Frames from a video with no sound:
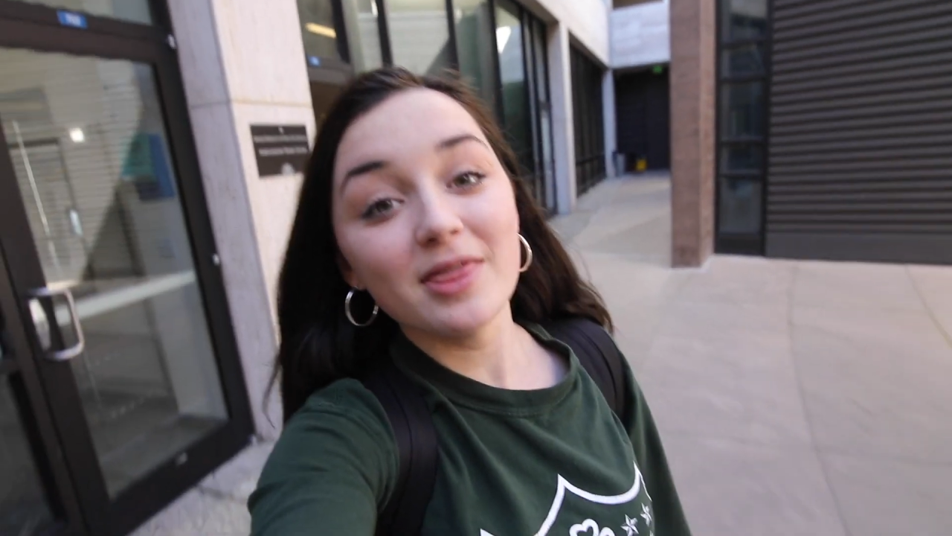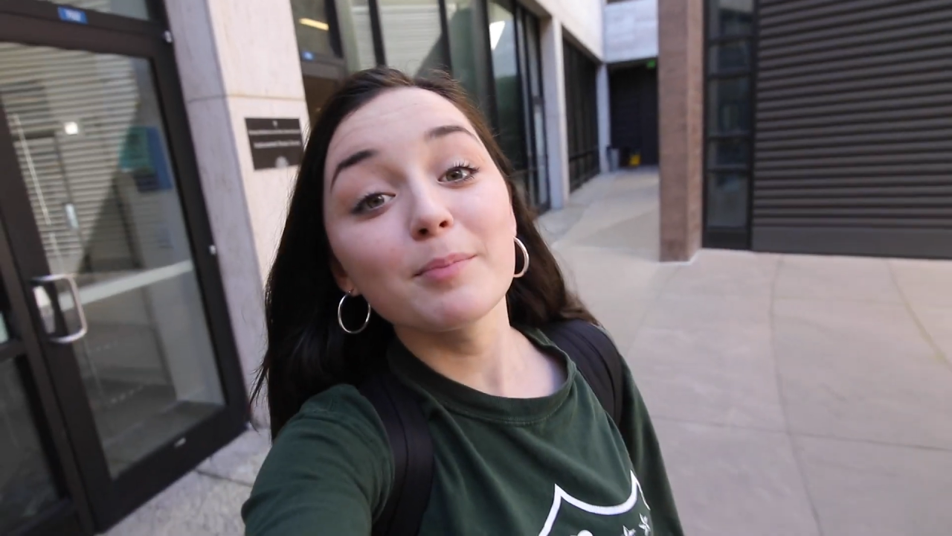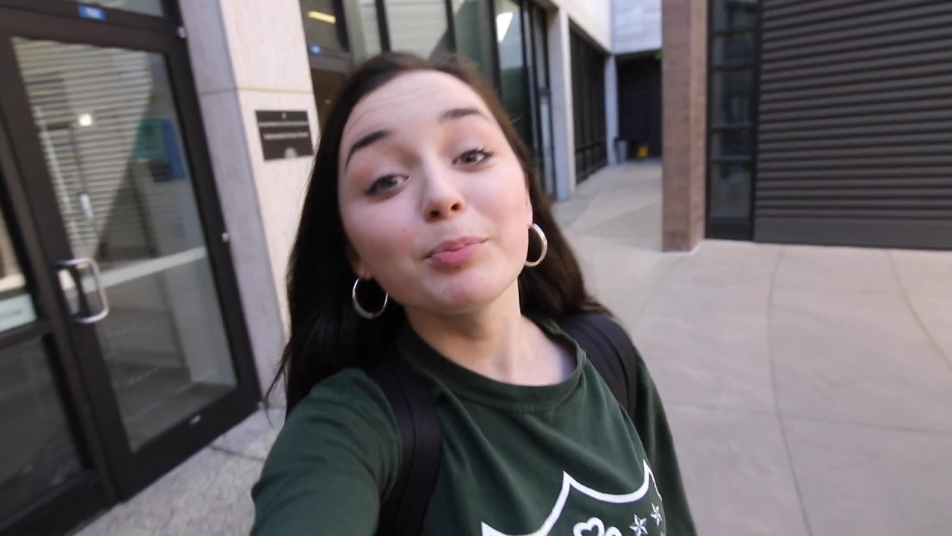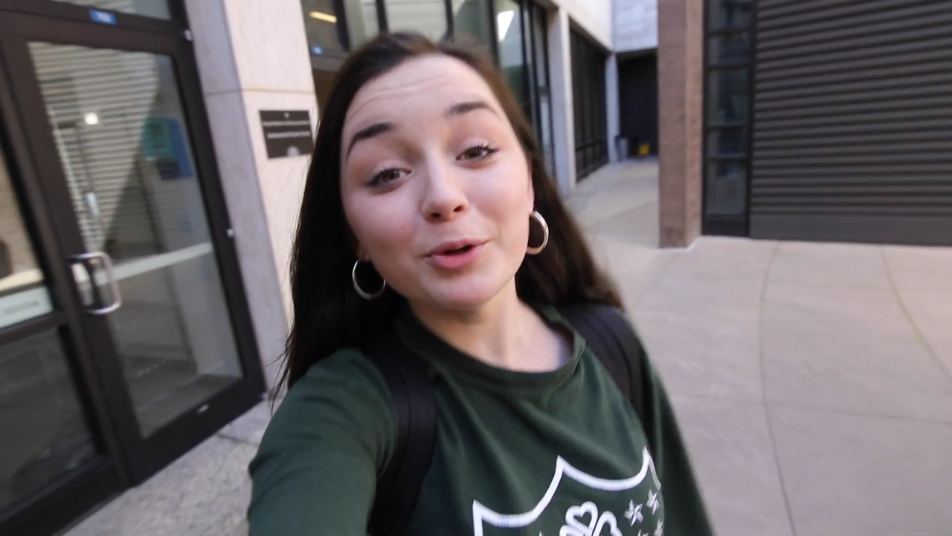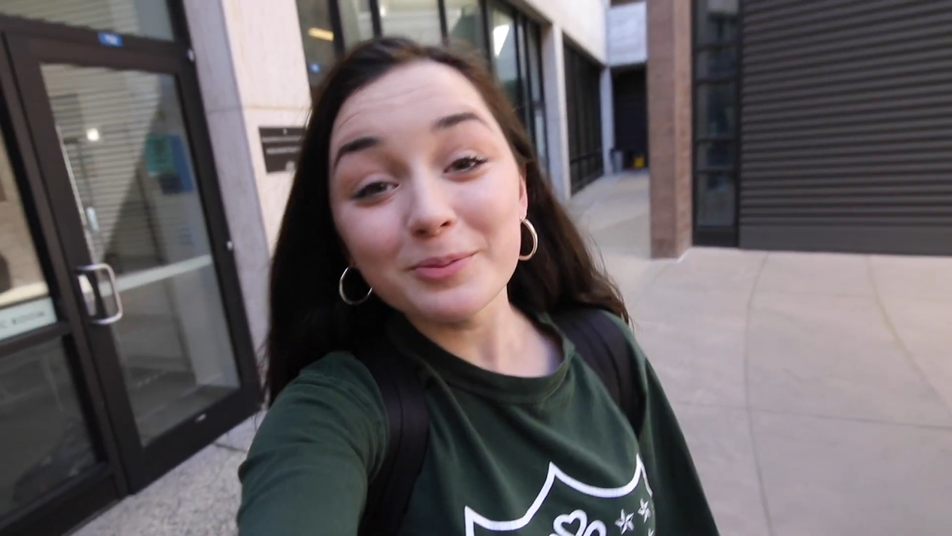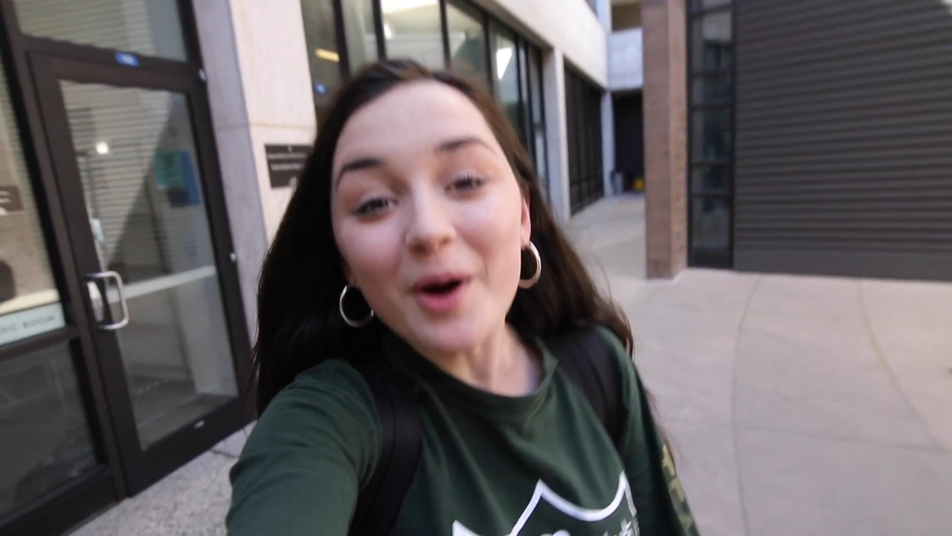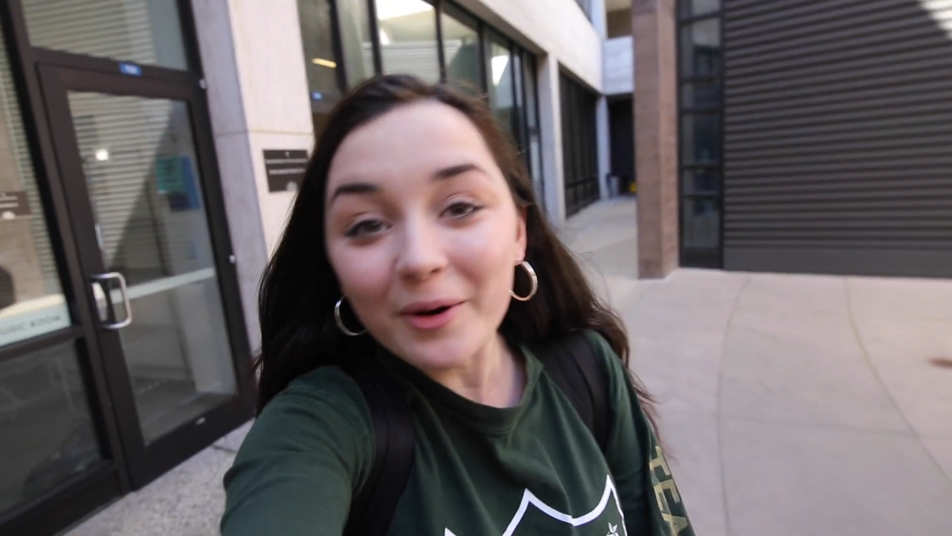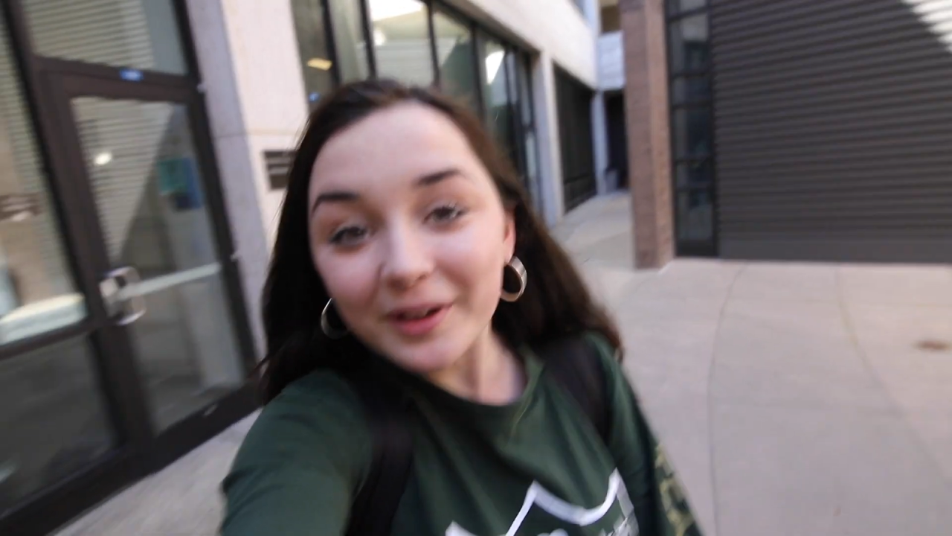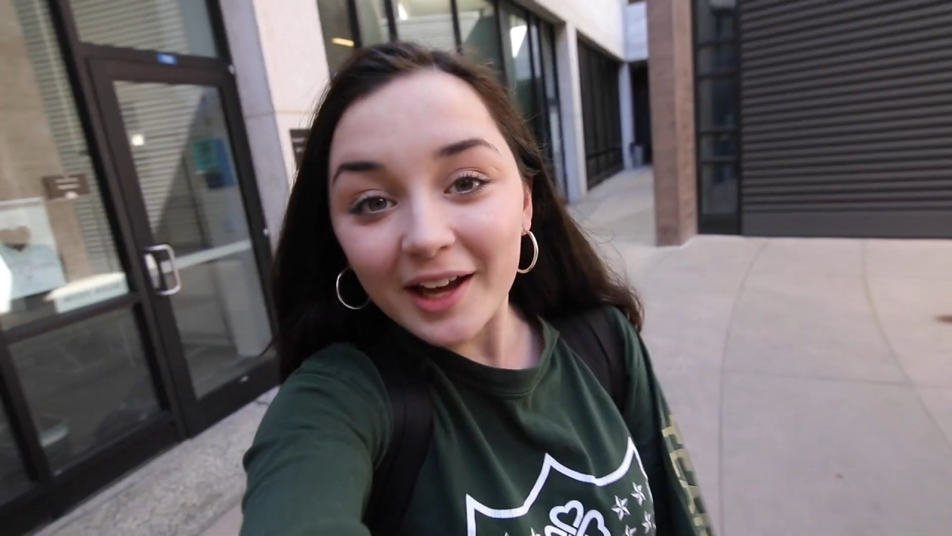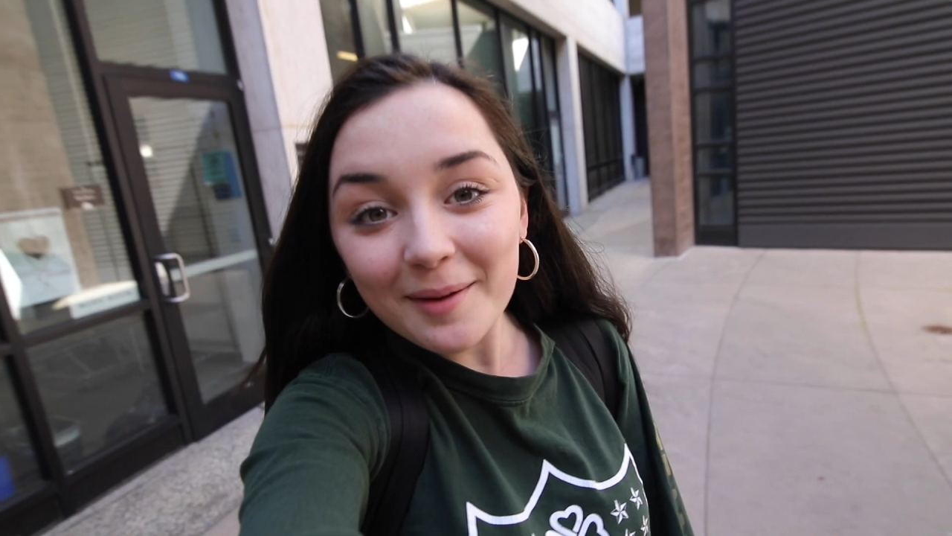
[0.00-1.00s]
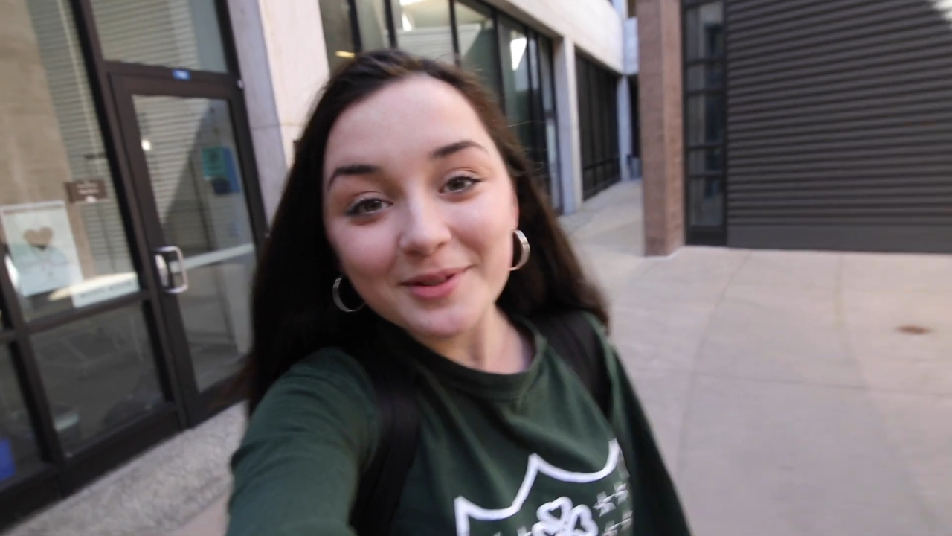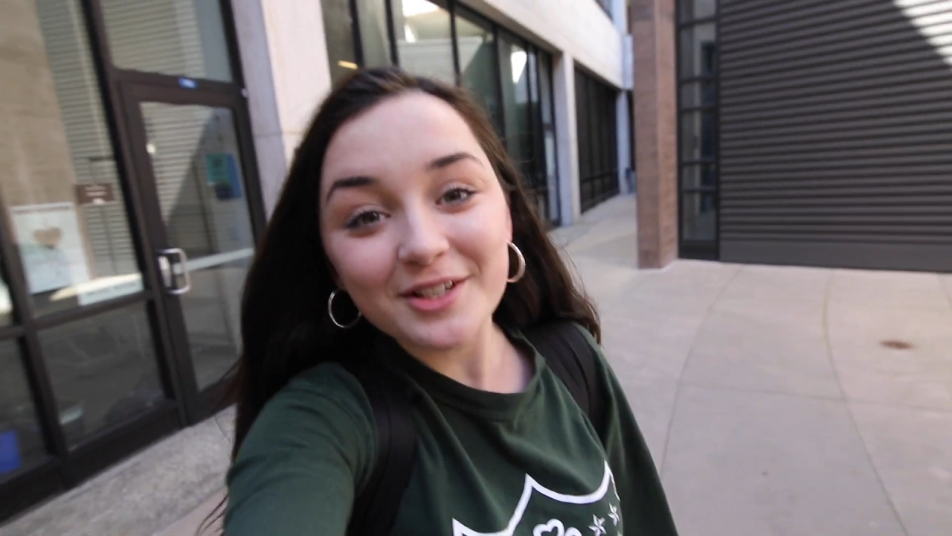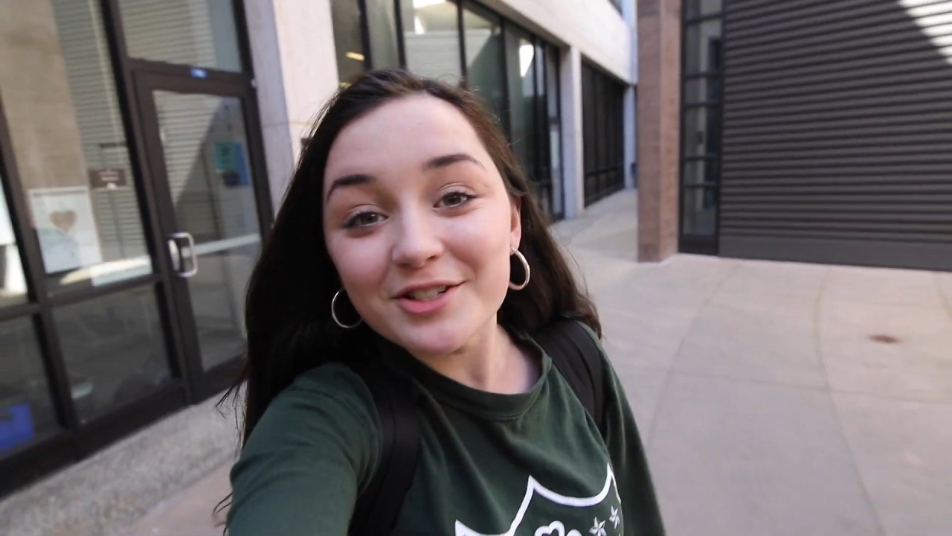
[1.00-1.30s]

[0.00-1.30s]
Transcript: and the Bruce Mahoney game is